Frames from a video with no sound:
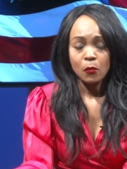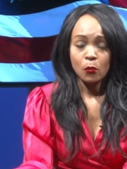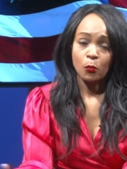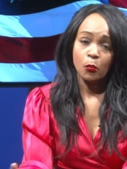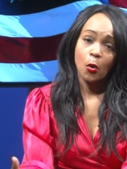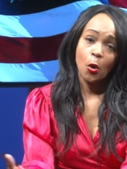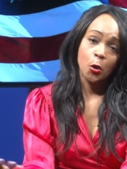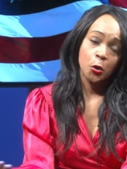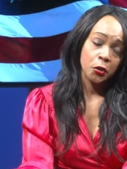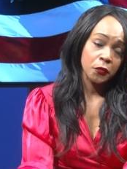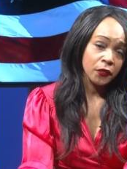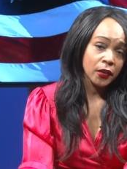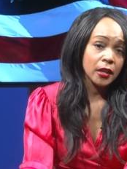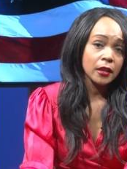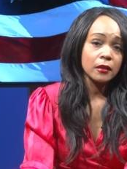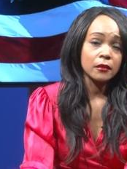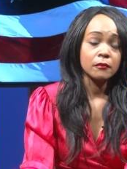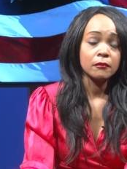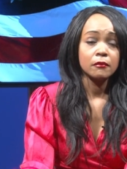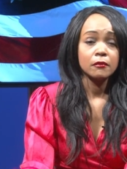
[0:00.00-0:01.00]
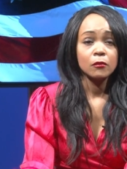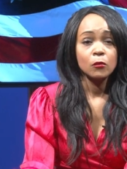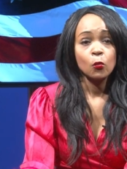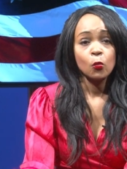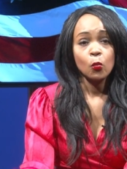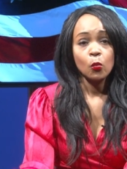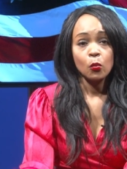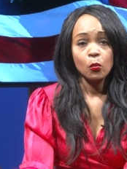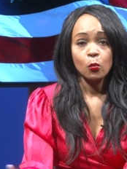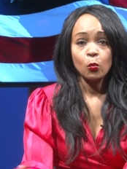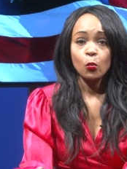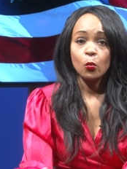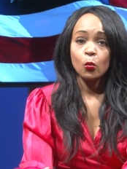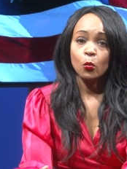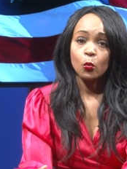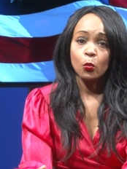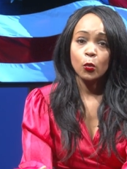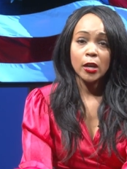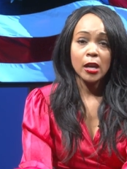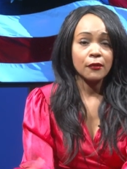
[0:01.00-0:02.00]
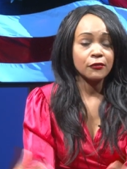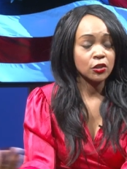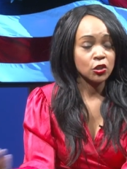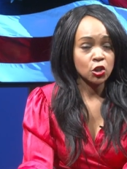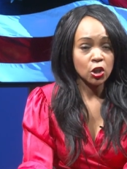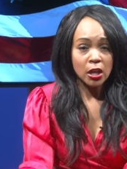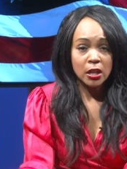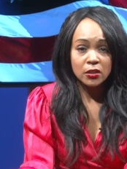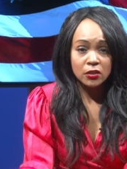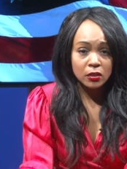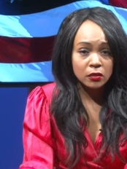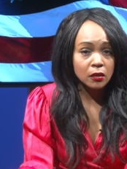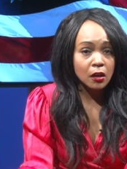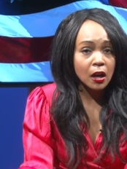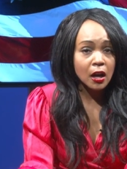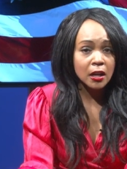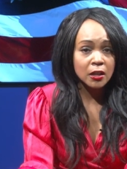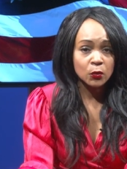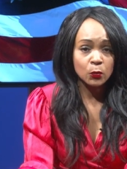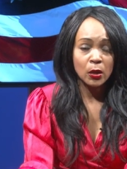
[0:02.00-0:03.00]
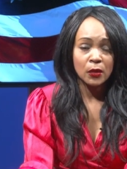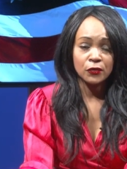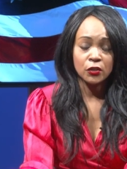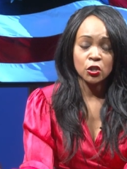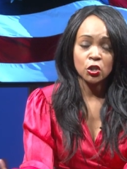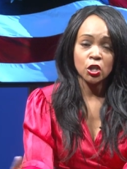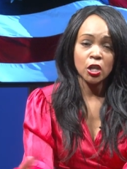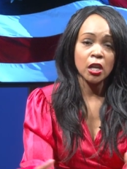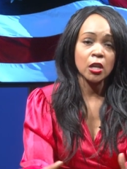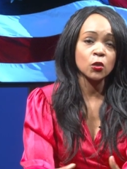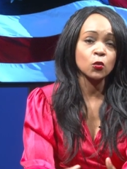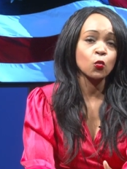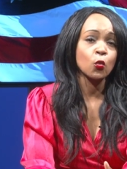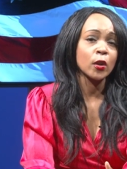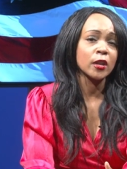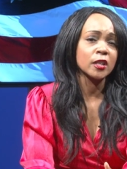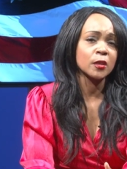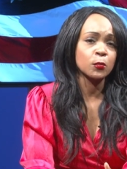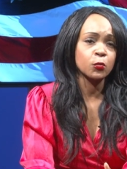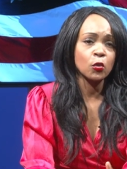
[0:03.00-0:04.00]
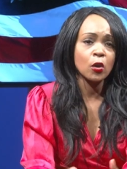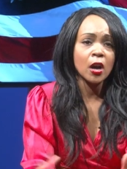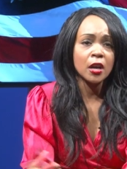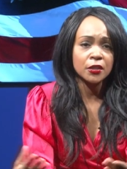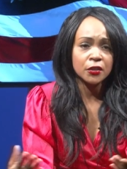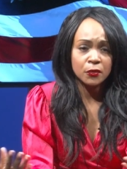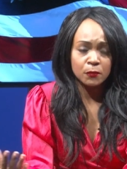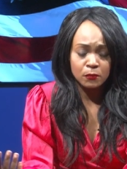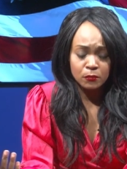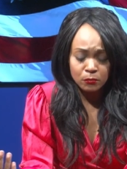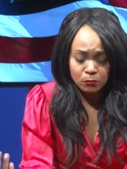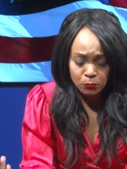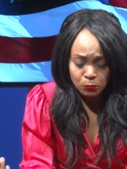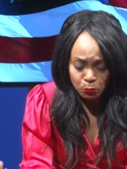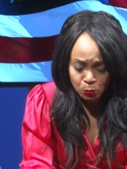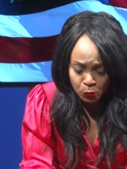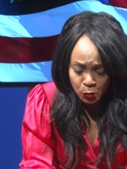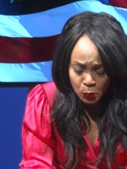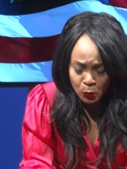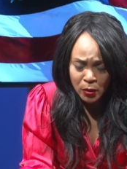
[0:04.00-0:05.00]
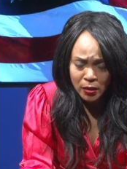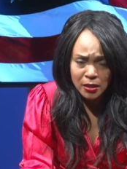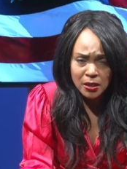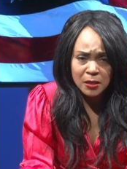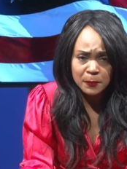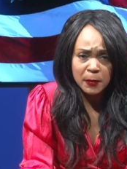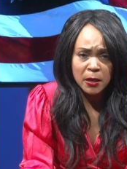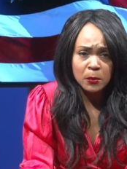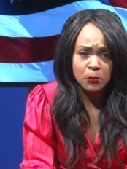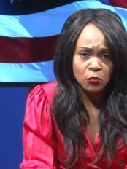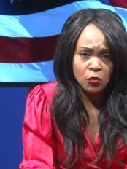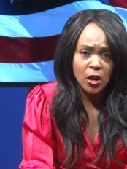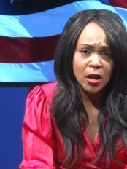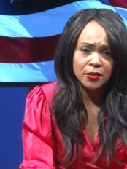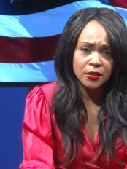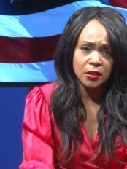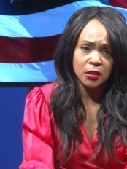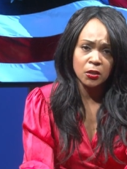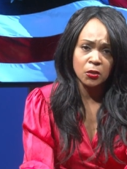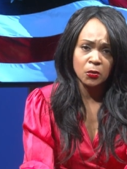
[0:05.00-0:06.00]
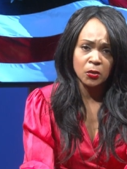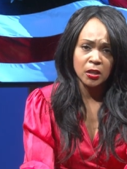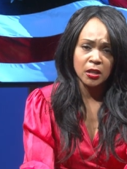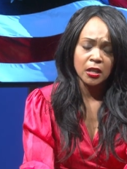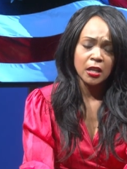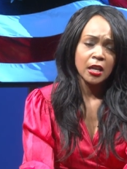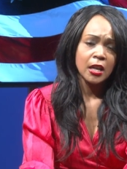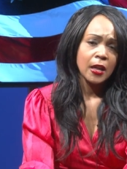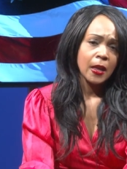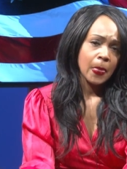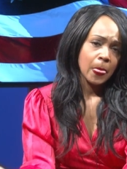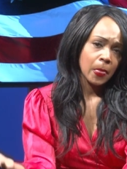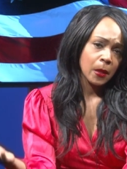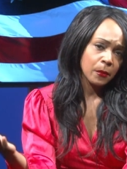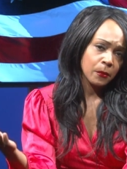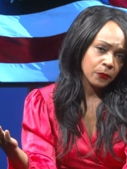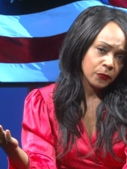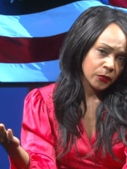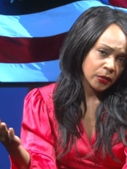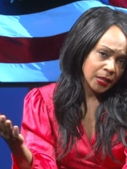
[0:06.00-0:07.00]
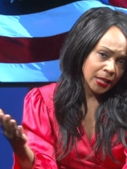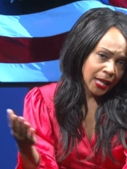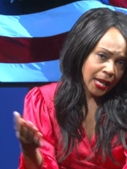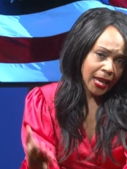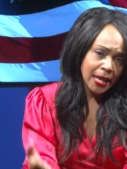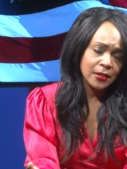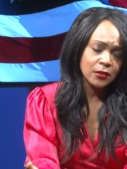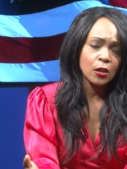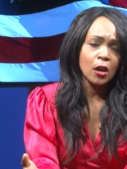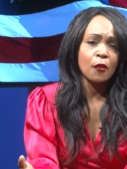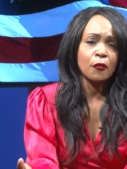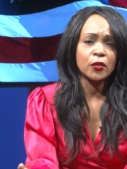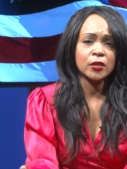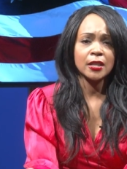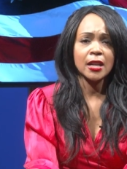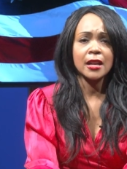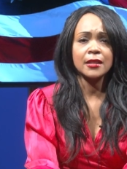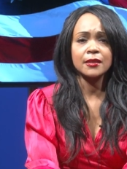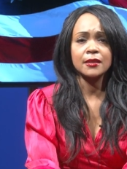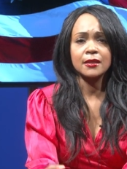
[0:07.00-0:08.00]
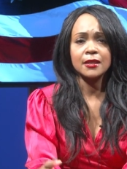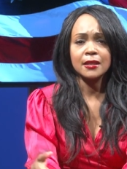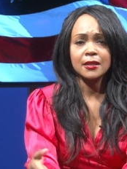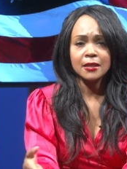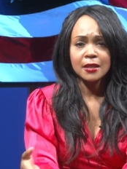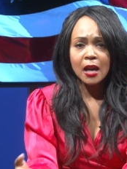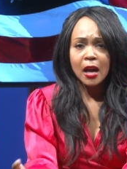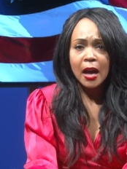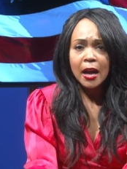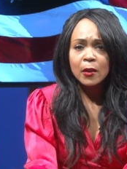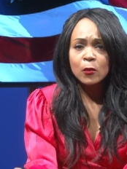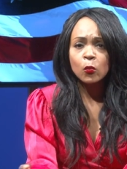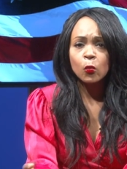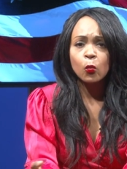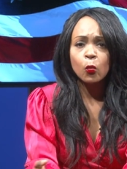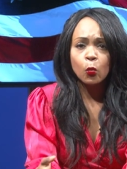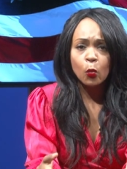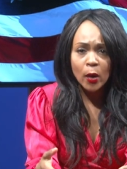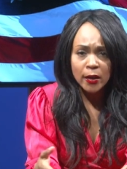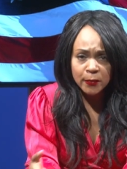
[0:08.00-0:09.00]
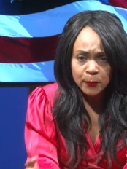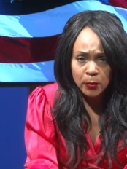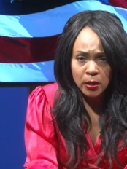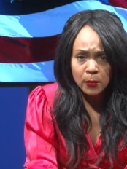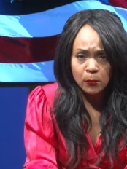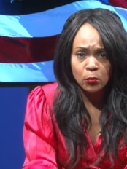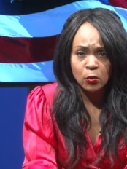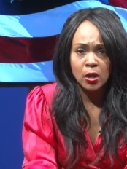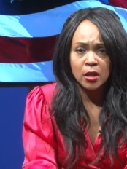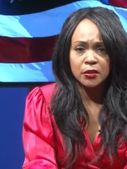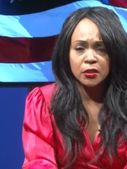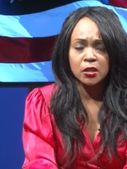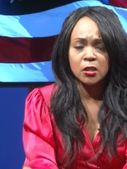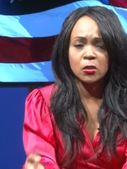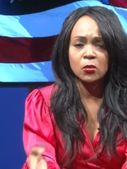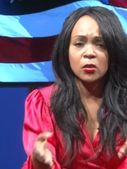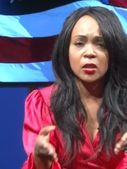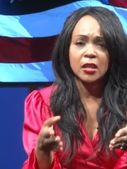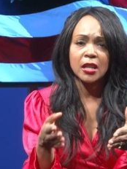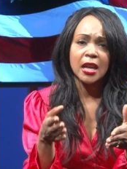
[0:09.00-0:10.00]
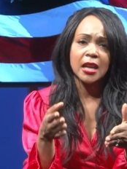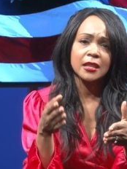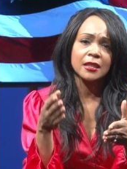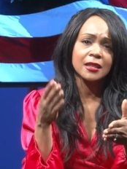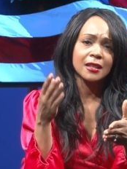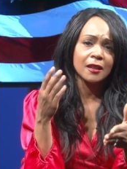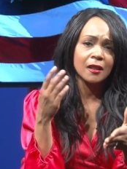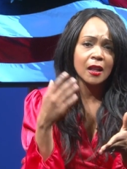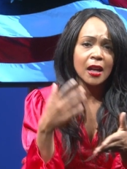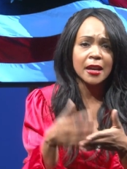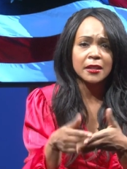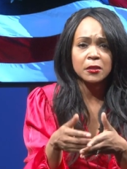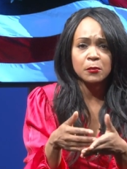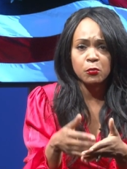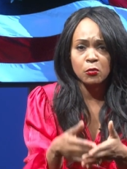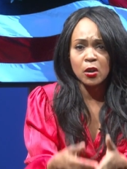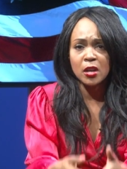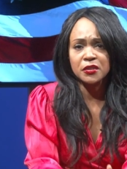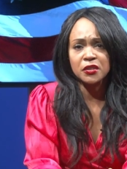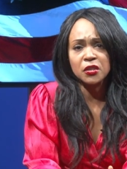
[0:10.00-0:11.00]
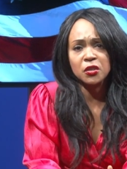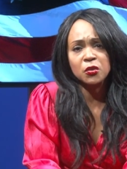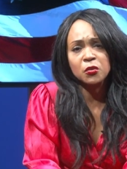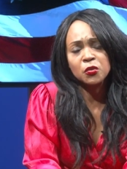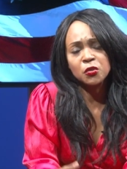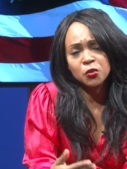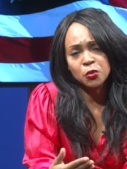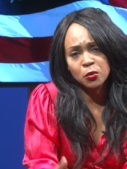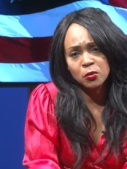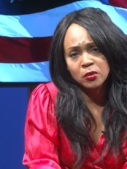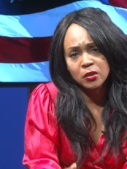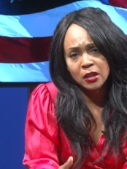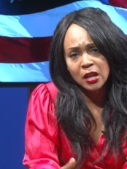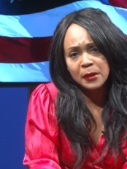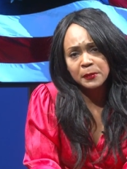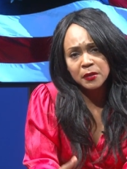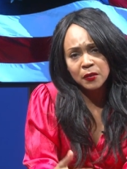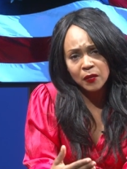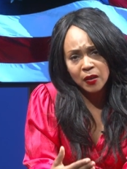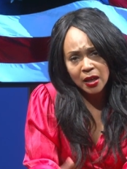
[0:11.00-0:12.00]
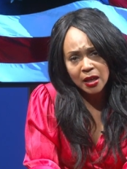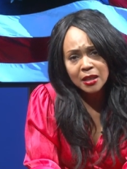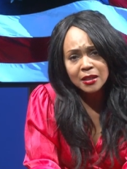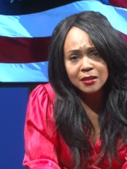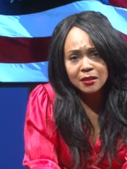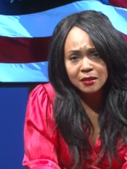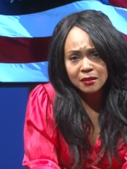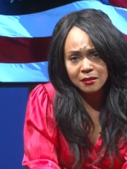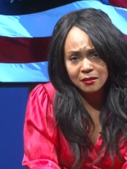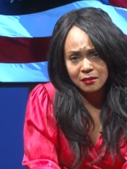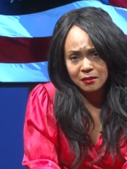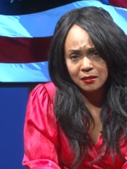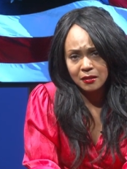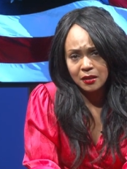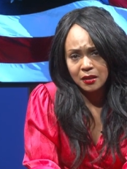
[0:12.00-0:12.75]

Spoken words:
Part of it, we have to change the laws. We have to change what is being prosecuted. The DA's office has to decide what's being prosecuted and decline to prosecute certain types of cases.